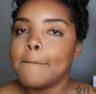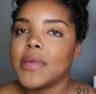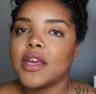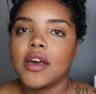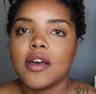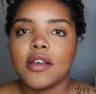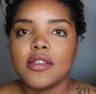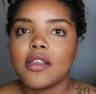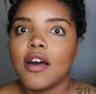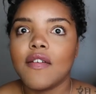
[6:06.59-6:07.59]

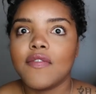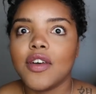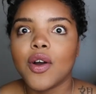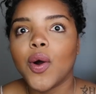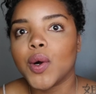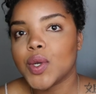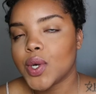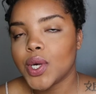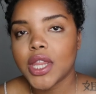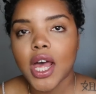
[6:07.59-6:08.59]
because of the
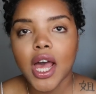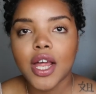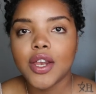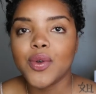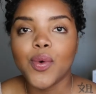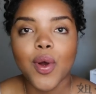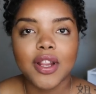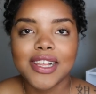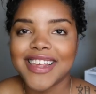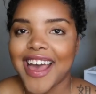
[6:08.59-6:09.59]
culture that New
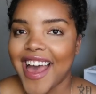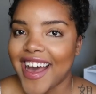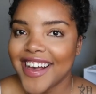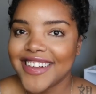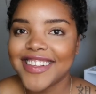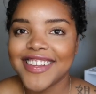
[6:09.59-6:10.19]
Orleans has.